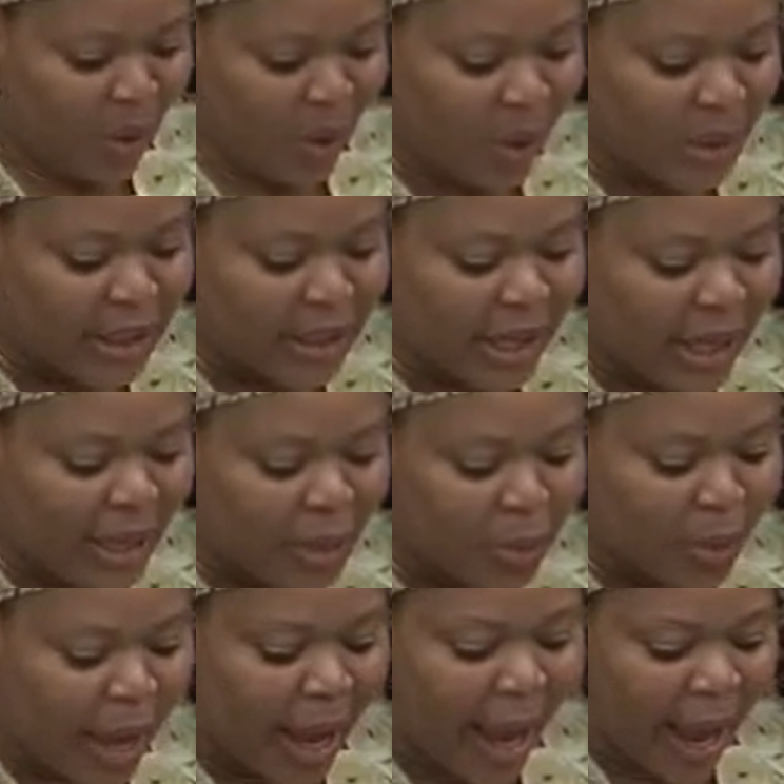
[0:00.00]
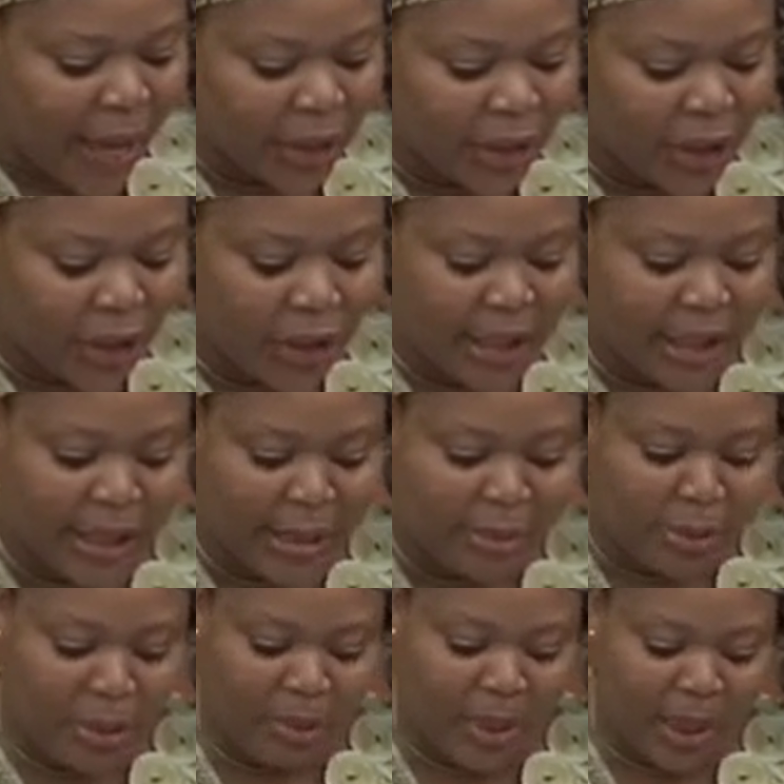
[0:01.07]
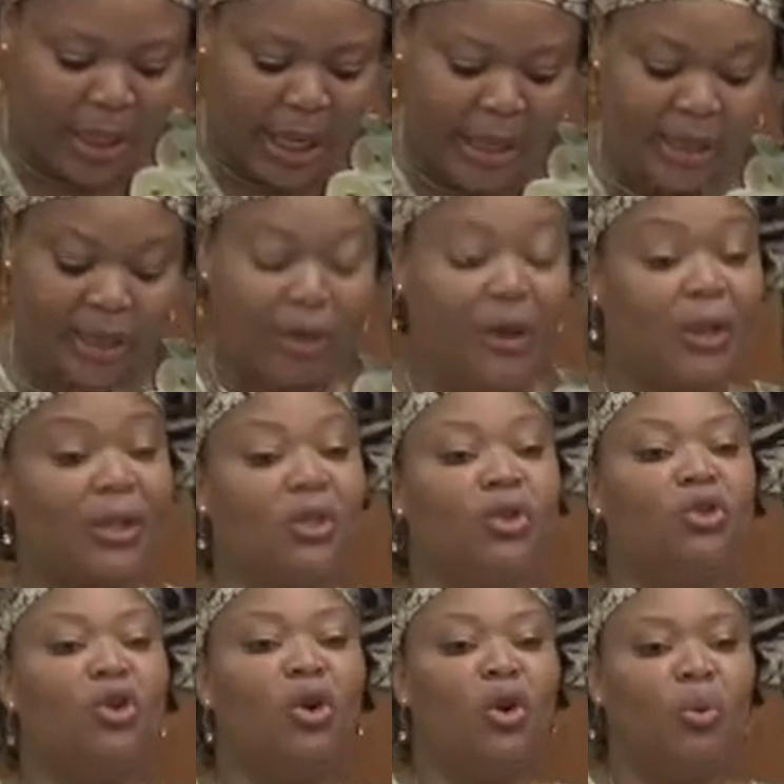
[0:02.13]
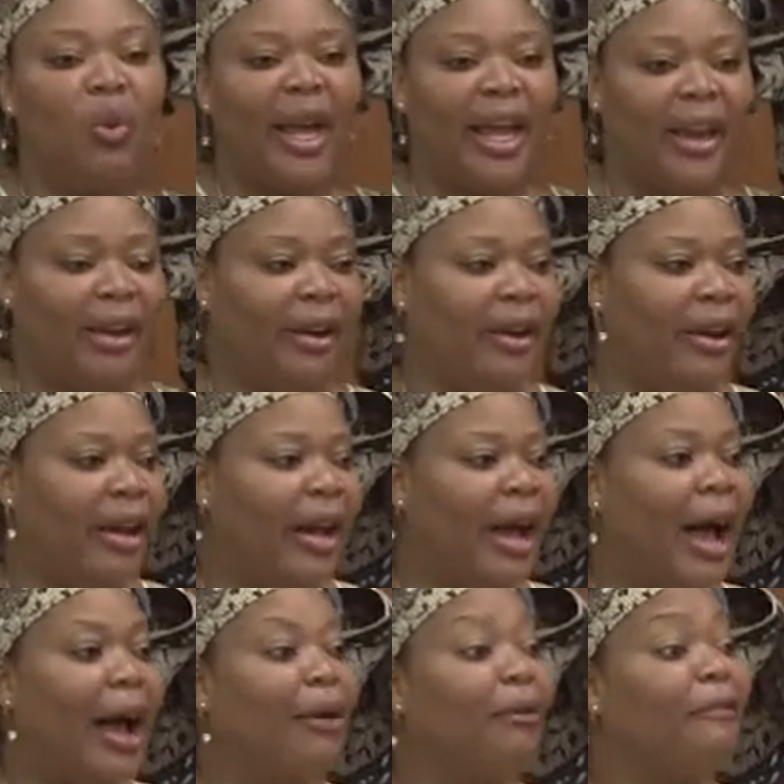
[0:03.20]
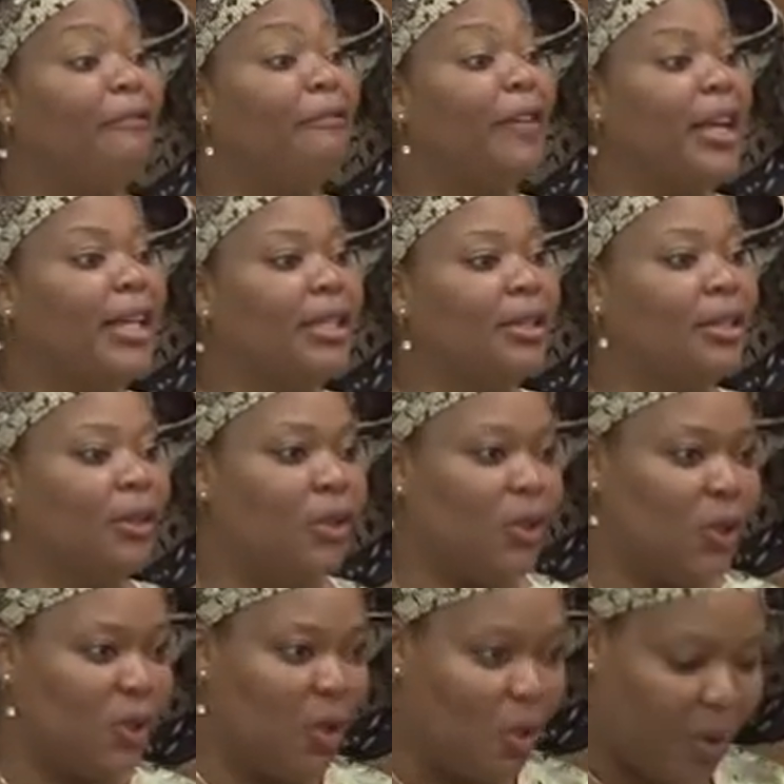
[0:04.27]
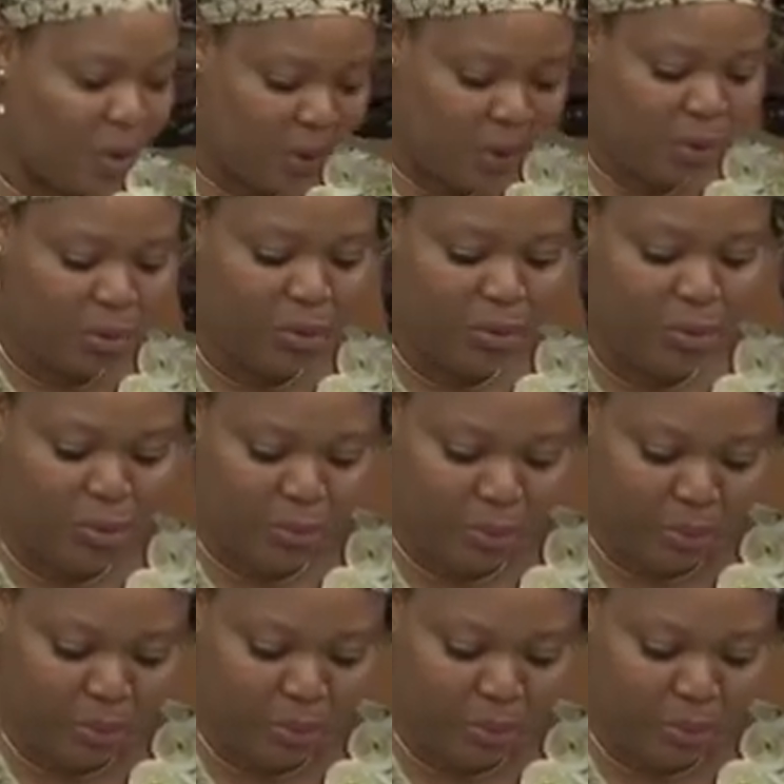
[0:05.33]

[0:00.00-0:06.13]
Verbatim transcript: On days where action seemed to be getting us nowhere, our faith saw us through.